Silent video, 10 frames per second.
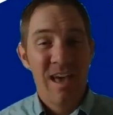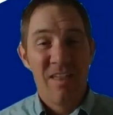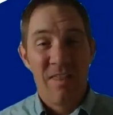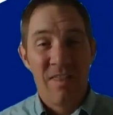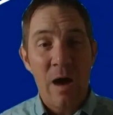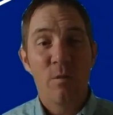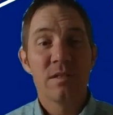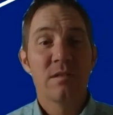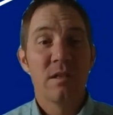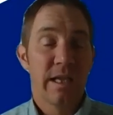That
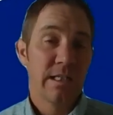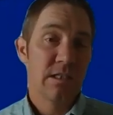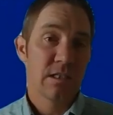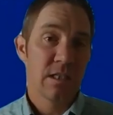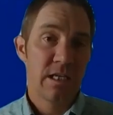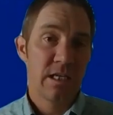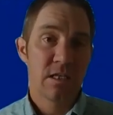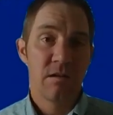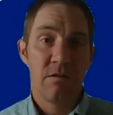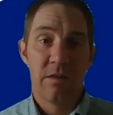was the
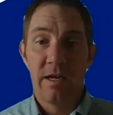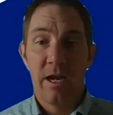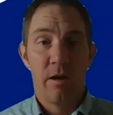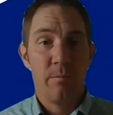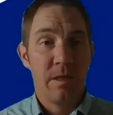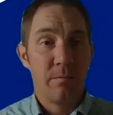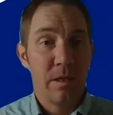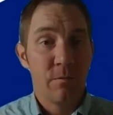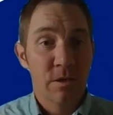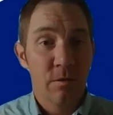legislation that
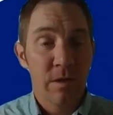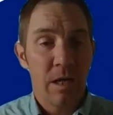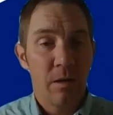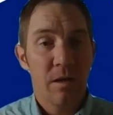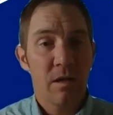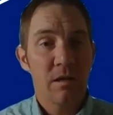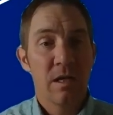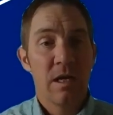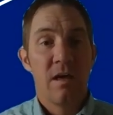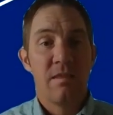Airbnb was okay with,
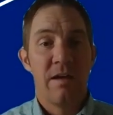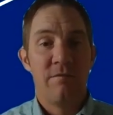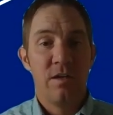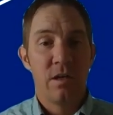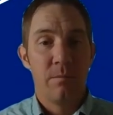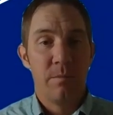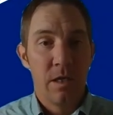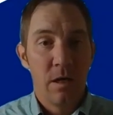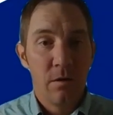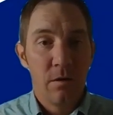that
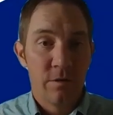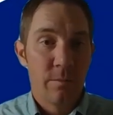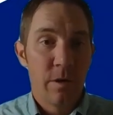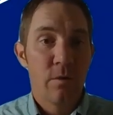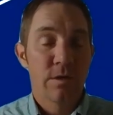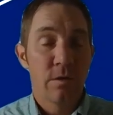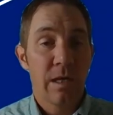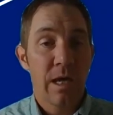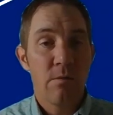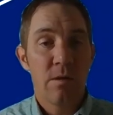Verbo was
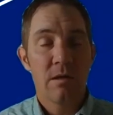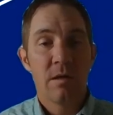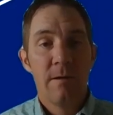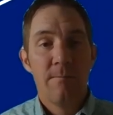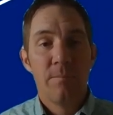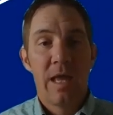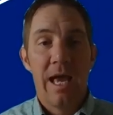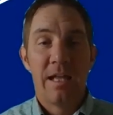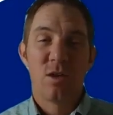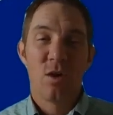okay with.
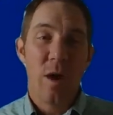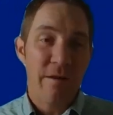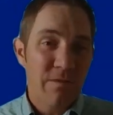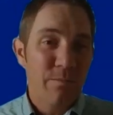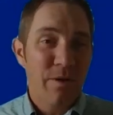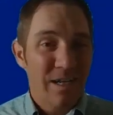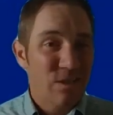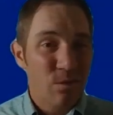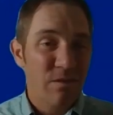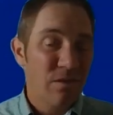And so everybody
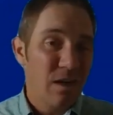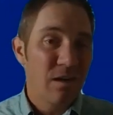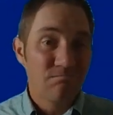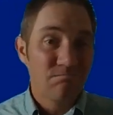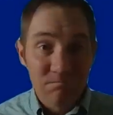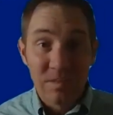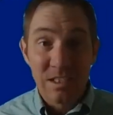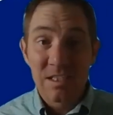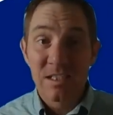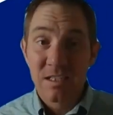sort of thought,
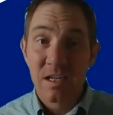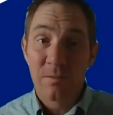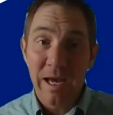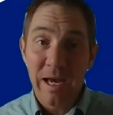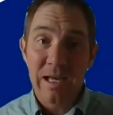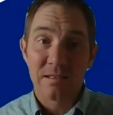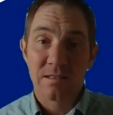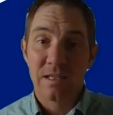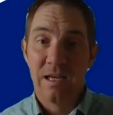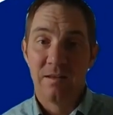this is gonna
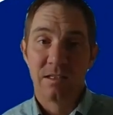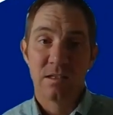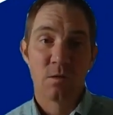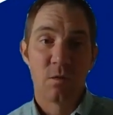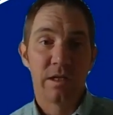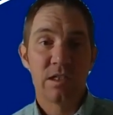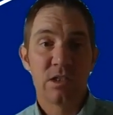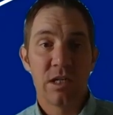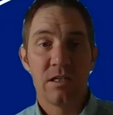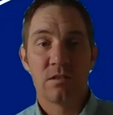pass, and this is going to
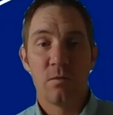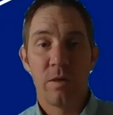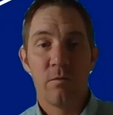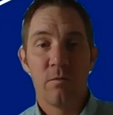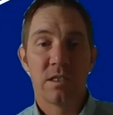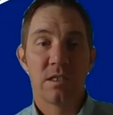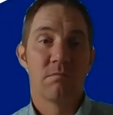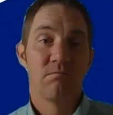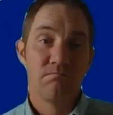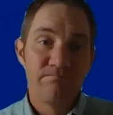change the way in which
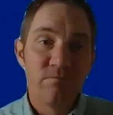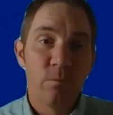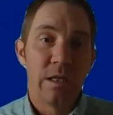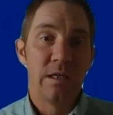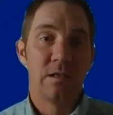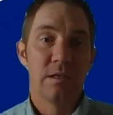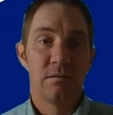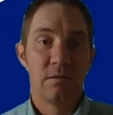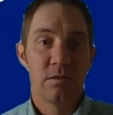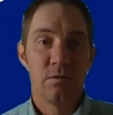we need
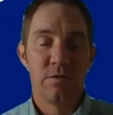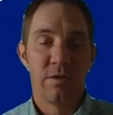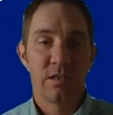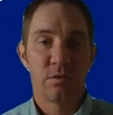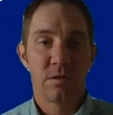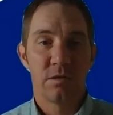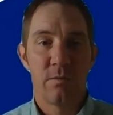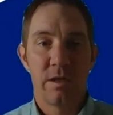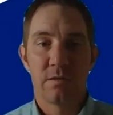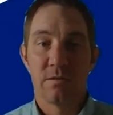to address short-term
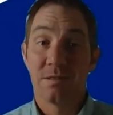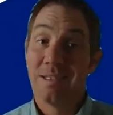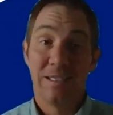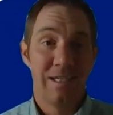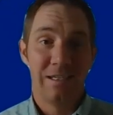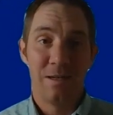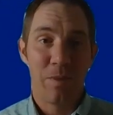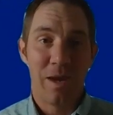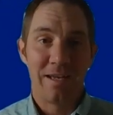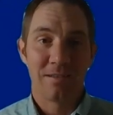rentals. It didn't
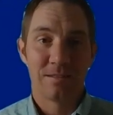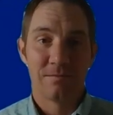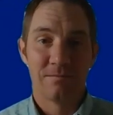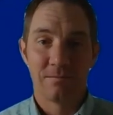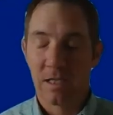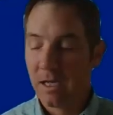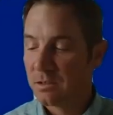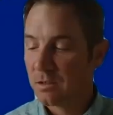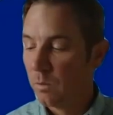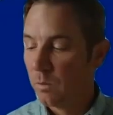pass. Okay,
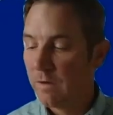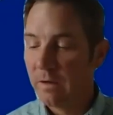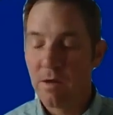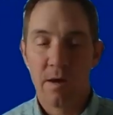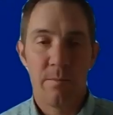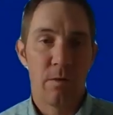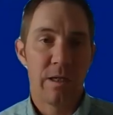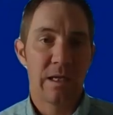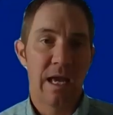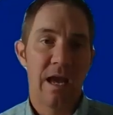so we found out about a
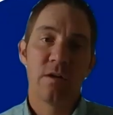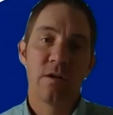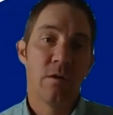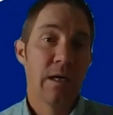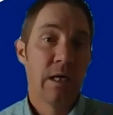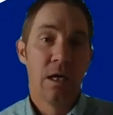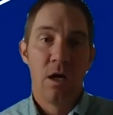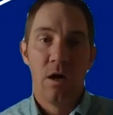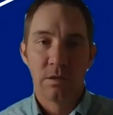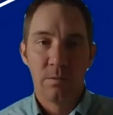week and a half ago,
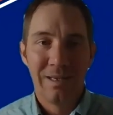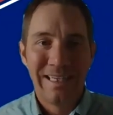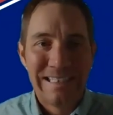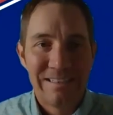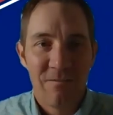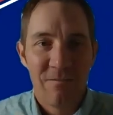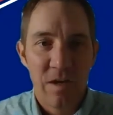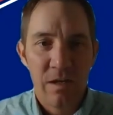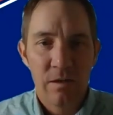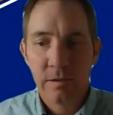ultimately
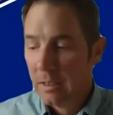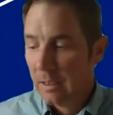failed.